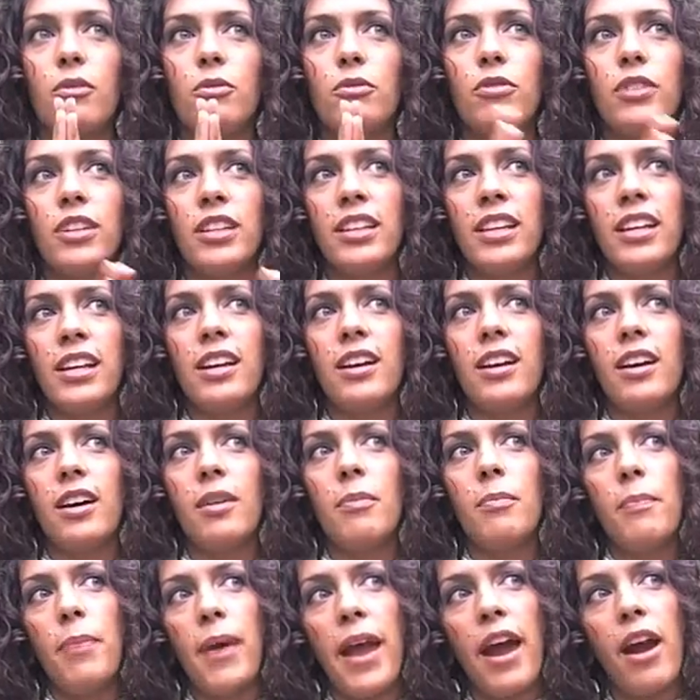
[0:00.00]
really
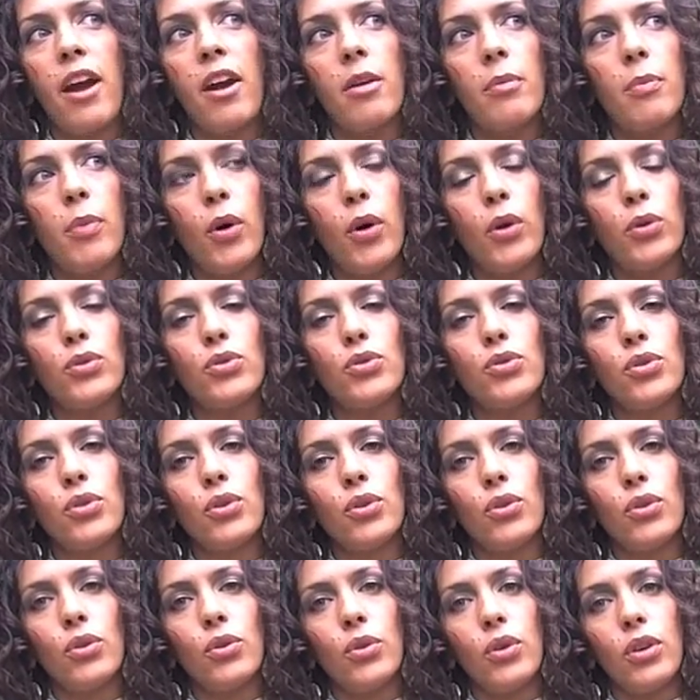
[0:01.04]
comparable
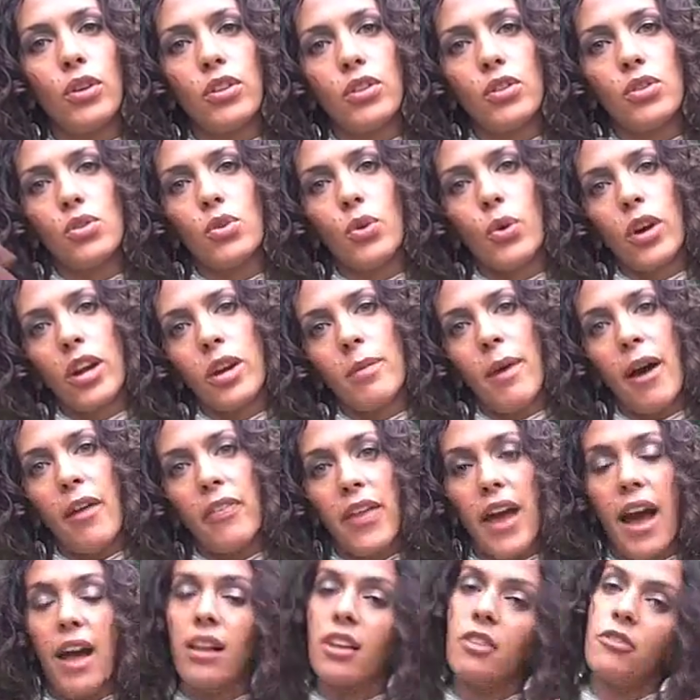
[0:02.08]
to the story
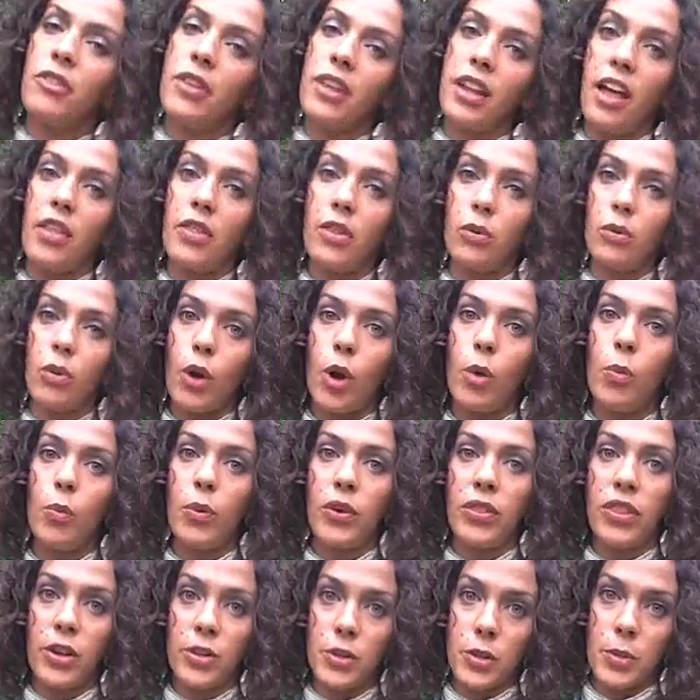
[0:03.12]
about the elephant and the rope.
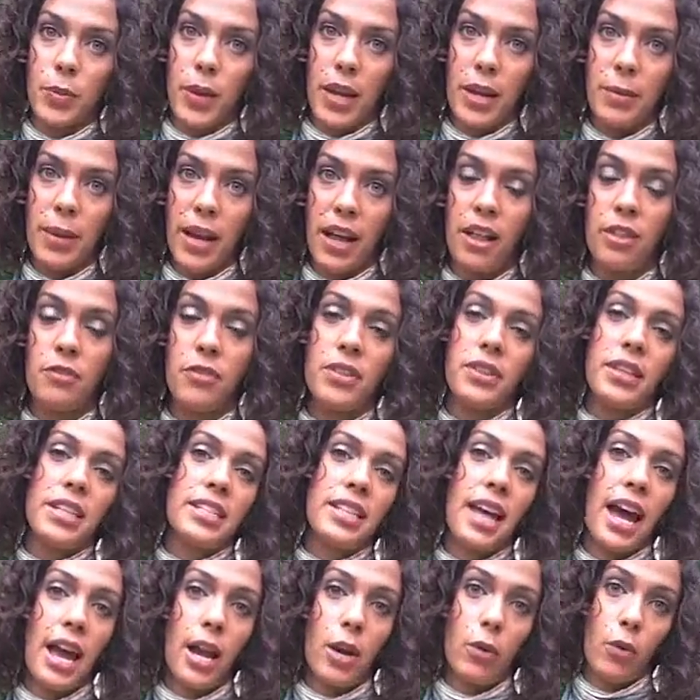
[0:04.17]
When there's a baby elephant, they
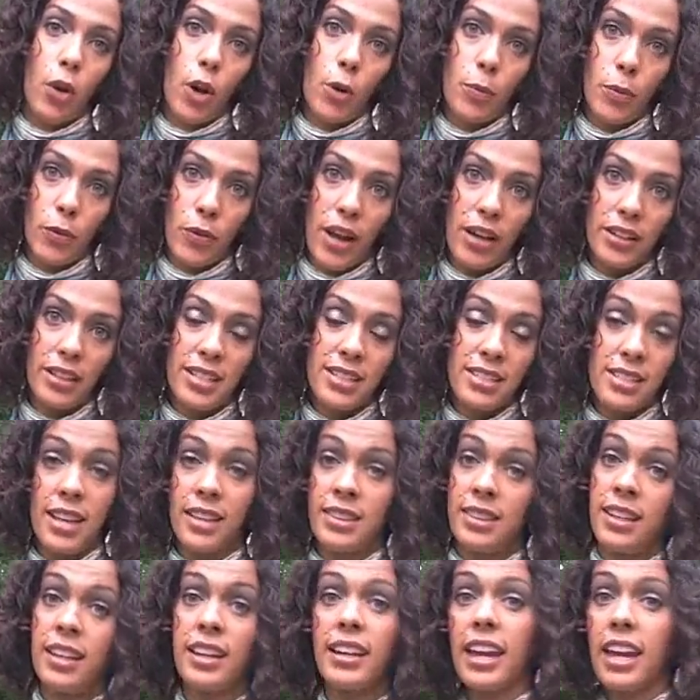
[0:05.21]
tie a rope around its
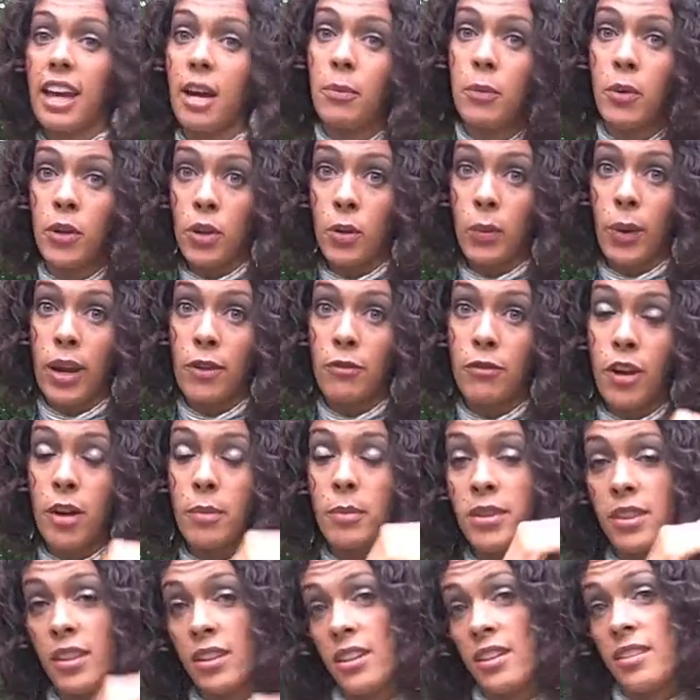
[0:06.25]
leg that it can't pull away
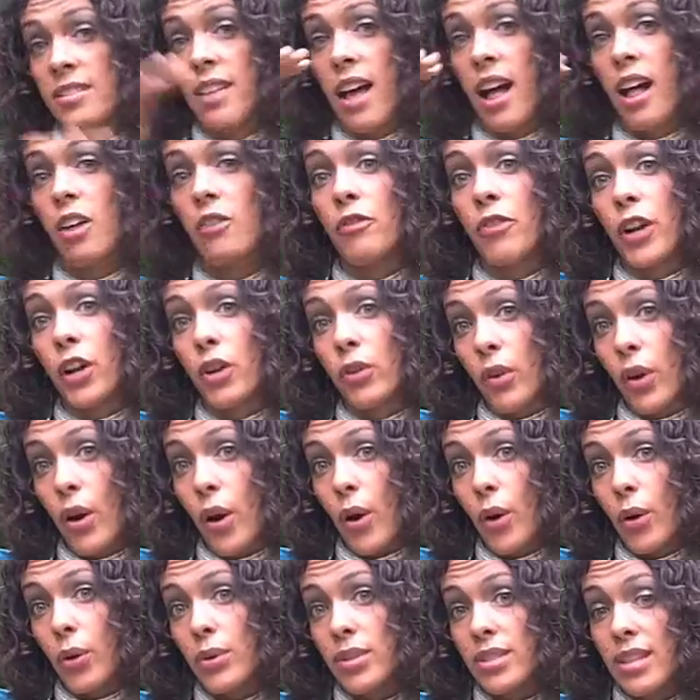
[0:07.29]
from, and then as the elephant
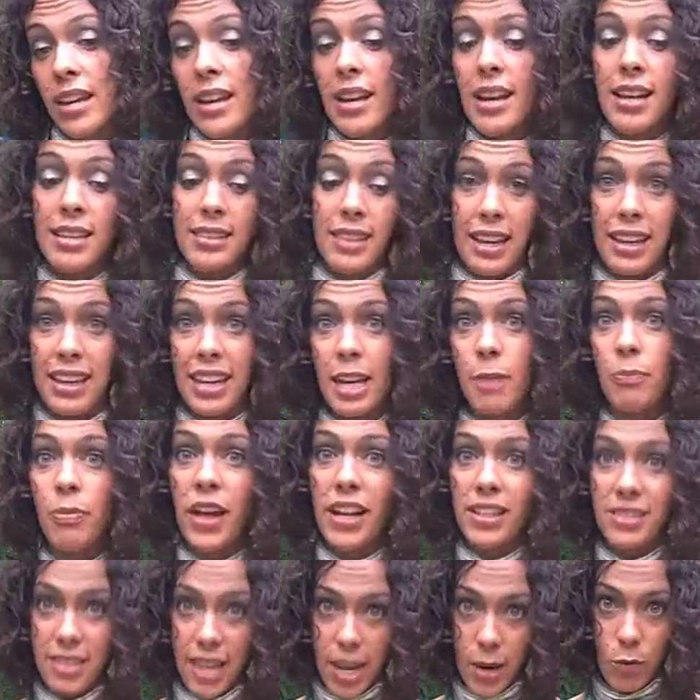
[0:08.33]
grows, they keep
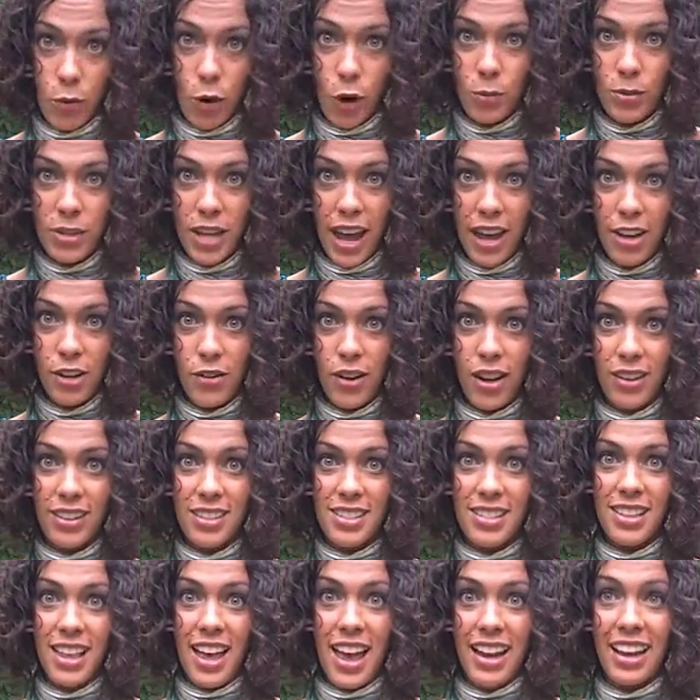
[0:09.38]
that same rope tied around
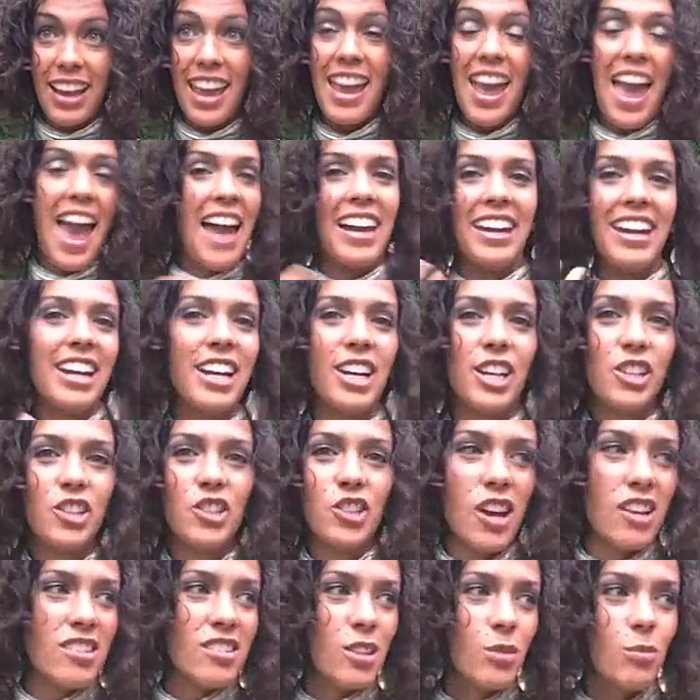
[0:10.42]
its leg, and it could
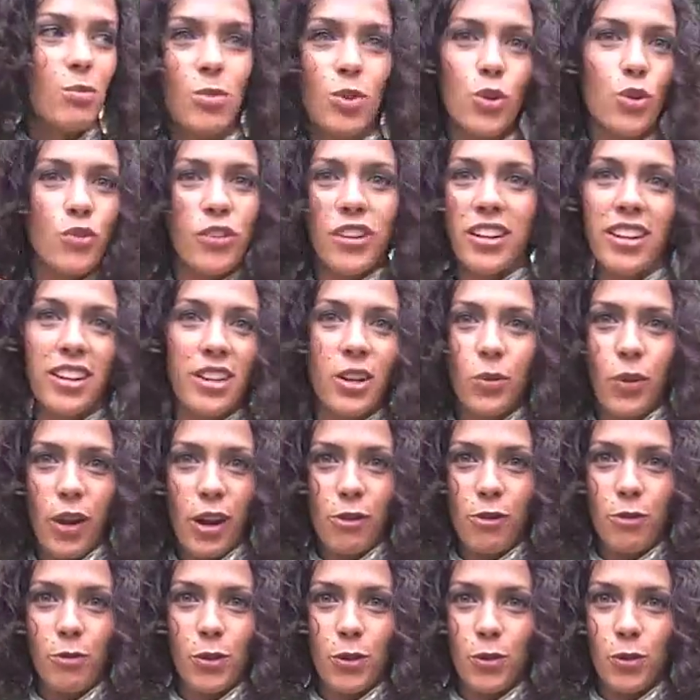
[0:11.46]
just move and get
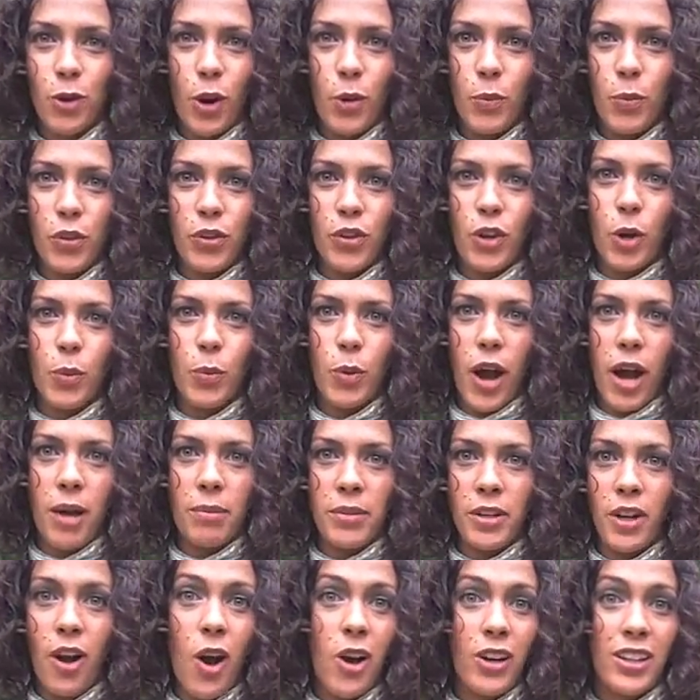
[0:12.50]
away from the rope with no
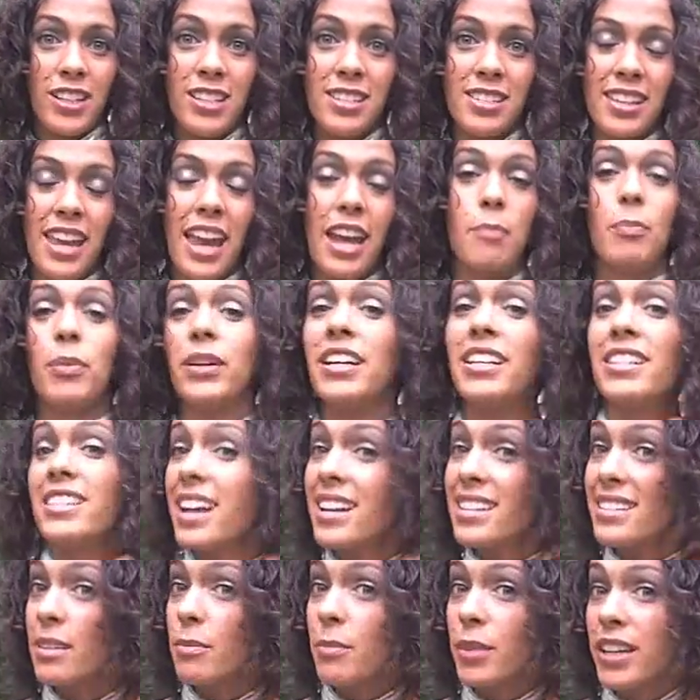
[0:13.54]
problem at all and escape, but it
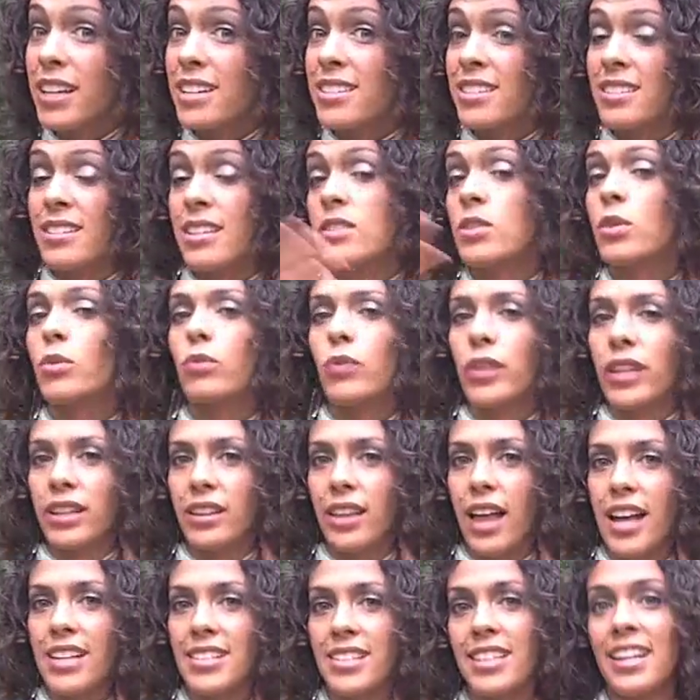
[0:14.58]
doesn't, because it doesn't
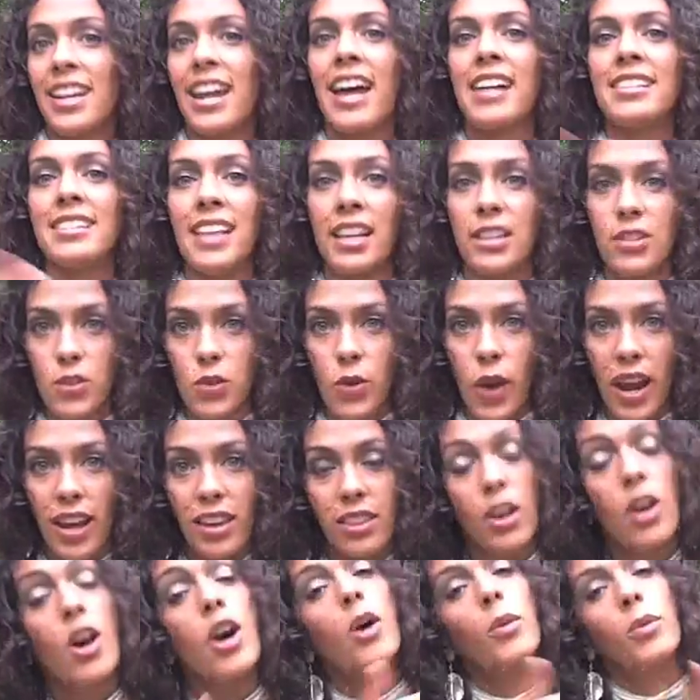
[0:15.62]
realize that it has that
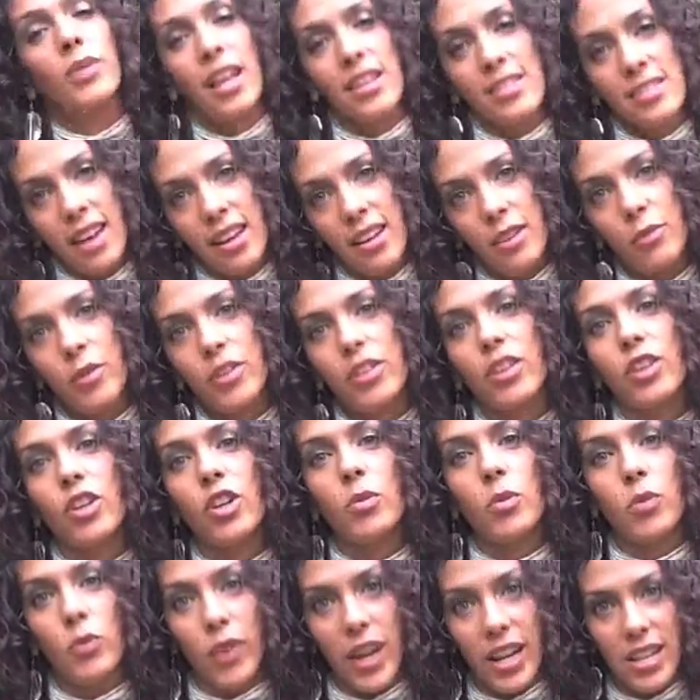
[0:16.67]
strength. Well, that's kind of what the
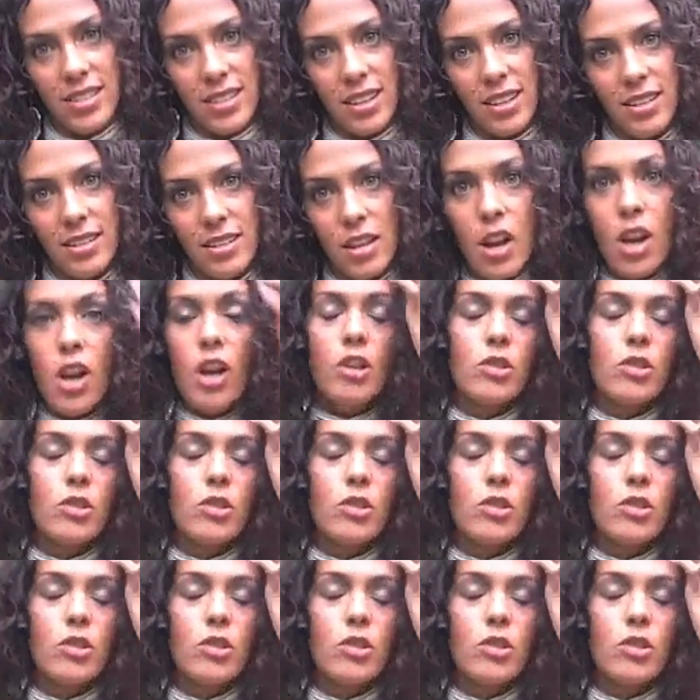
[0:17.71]
human race is.